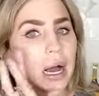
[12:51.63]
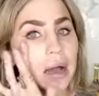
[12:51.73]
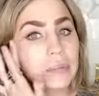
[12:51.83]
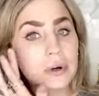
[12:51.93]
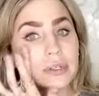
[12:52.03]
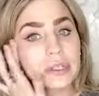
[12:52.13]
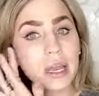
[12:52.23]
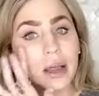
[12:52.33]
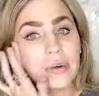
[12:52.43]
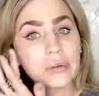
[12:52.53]
Personally,
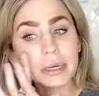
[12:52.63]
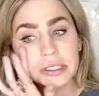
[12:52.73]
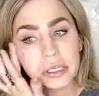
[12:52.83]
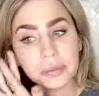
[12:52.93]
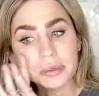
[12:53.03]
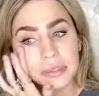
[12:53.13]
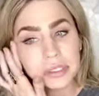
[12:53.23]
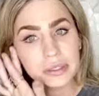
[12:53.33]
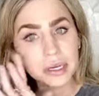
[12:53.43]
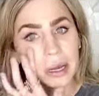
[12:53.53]
I want my cheekbones to
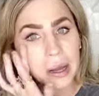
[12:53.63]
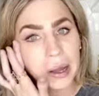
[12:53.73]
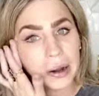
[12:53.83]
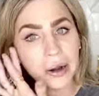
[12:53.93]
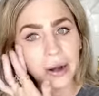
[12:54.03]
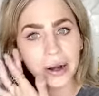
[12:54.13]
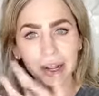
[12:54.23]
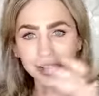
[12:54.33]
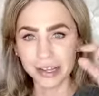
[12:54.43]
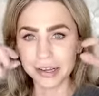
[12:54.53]
look higher
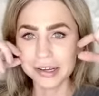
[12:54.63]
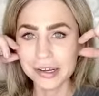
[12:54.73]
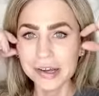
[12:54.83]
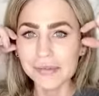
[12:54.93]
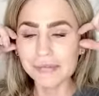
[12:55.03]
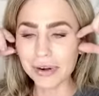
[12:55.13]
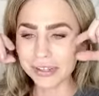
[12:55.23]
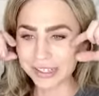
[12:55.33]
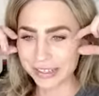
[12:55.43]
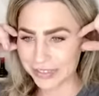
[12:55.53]
and more
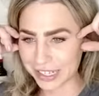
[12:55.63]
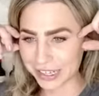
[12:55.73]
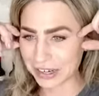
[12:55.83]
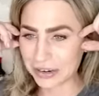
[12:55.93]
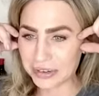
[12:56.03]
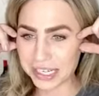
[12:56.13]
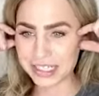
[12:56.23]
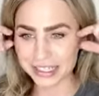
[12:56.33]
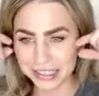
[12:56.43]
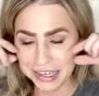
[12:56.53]
lifted, and who
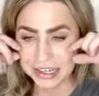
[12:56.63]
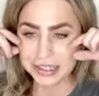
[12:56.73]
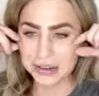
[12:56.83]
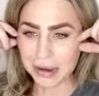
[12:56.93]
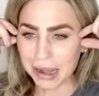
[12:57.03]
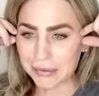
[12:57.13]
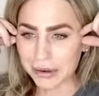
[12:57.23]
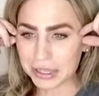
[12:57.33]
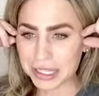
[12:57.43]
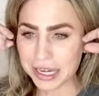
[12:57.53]
doesn't? So I'm
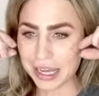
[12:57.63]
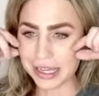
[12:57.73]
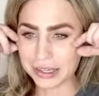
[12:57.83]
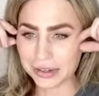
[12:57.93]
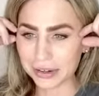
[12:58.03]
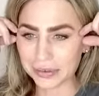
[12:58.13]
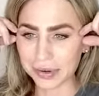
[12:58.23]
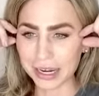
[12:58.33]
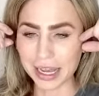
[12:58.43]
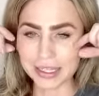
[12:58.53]
always gonna,
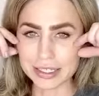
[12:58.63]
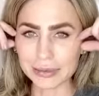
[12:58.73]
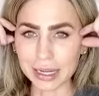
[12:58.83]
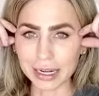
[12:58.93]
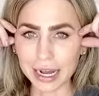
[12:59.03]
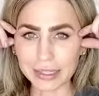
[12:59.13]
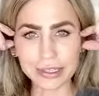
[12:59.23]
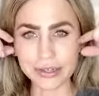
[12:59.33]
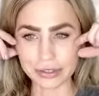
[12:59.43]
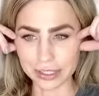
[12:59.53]
wanna add some kind of
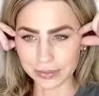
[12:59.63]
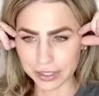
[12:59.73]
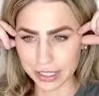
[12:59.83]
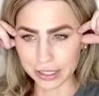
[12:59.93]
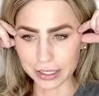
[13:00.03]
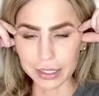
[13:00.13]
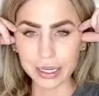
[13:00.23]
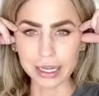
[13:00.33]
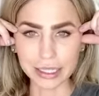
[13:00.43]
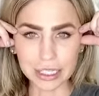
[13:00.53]
highlight or lift here,
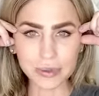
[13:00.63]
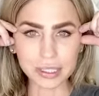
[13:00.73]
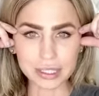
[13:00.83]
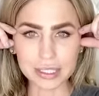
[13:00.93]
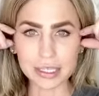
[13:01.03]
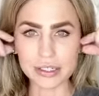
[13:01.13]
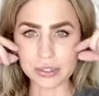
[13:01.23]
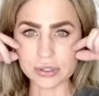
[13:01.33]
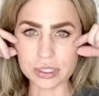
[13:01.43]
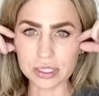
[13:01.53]
and that's what this is gonna do.
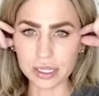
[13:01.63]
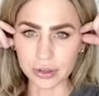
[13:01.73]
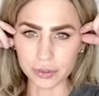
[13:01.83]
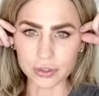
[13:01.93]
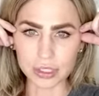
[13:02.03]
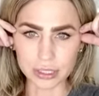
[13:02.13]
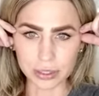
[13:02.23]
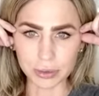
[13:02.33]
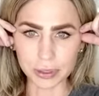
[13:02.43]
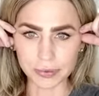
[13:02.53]
This is gonna give you just a
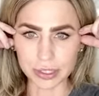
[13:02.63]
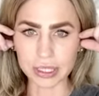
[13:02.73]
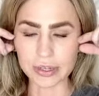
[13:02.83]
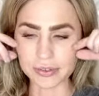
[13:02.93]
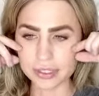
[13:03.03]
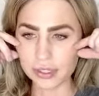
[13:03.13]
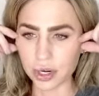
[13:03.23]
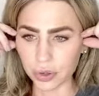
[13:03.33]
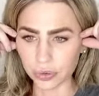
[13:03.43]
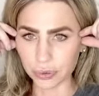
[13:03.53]
little bit of a lift
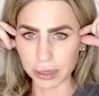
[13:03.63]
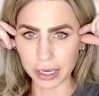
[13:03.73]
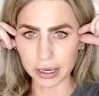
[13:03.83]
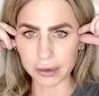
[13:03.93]
all through makeup.